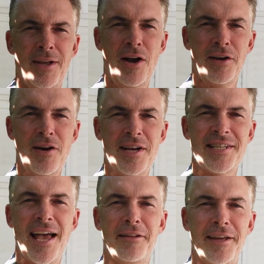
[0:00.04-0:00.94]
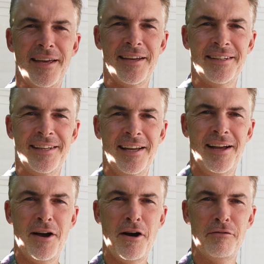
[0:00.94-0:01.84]
Hi guys, Al here.
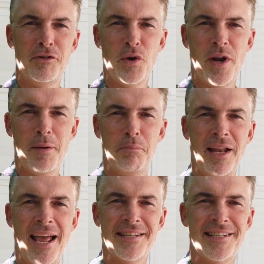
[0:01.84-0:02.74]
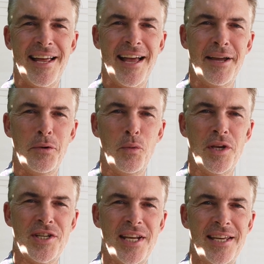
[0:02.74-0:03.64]
I've got a plant today
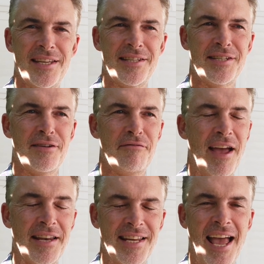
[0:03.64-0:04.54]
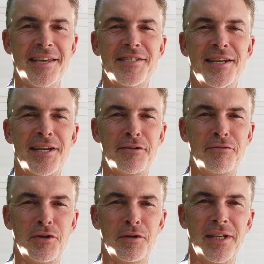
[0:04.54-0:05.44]
which is fantastic
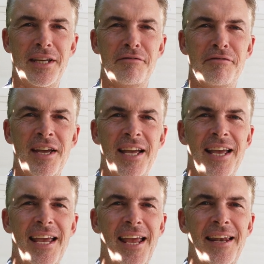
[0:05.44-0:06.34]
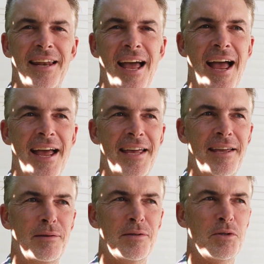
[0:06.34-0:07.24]
if you live in
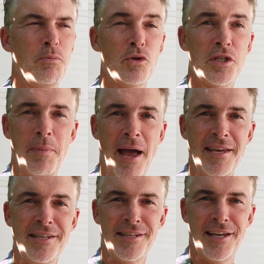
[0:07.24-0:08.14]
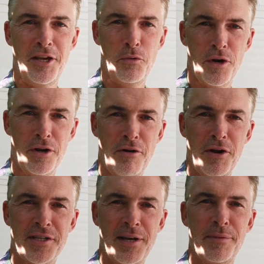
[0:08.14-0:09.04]
a small space and you want to
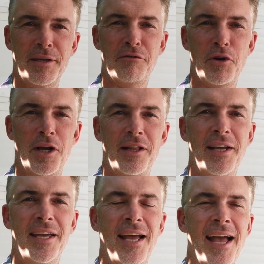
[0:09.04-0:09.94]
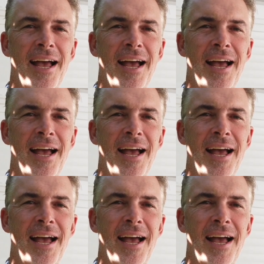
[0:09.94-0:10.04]
grow something vertically.